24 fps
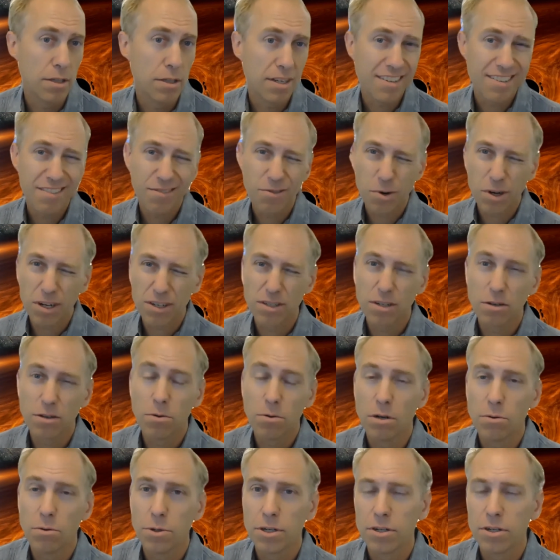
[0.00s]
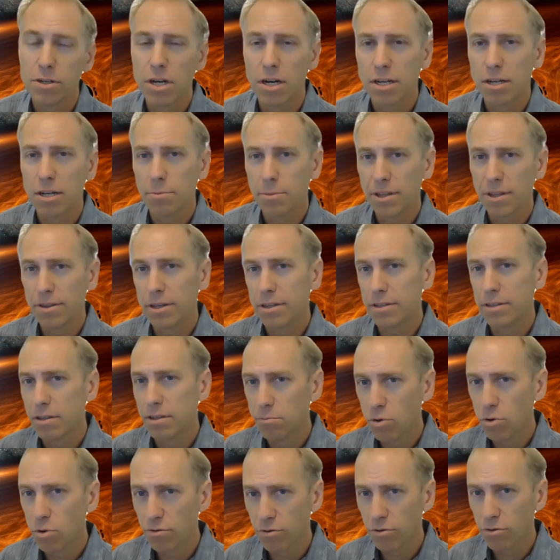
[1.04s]
It doesn't work so well when you're talking about things
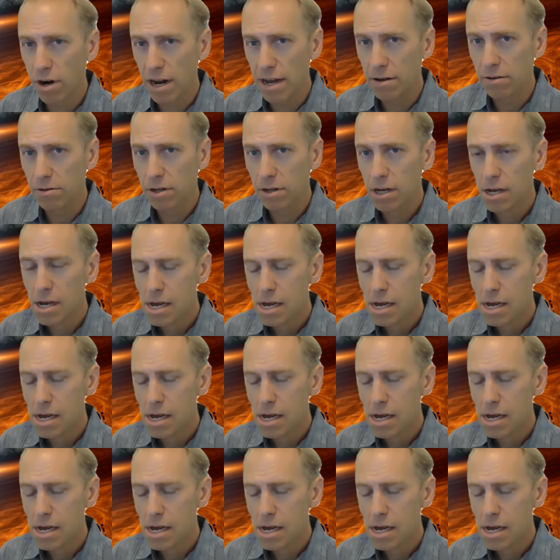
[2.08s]
that move around.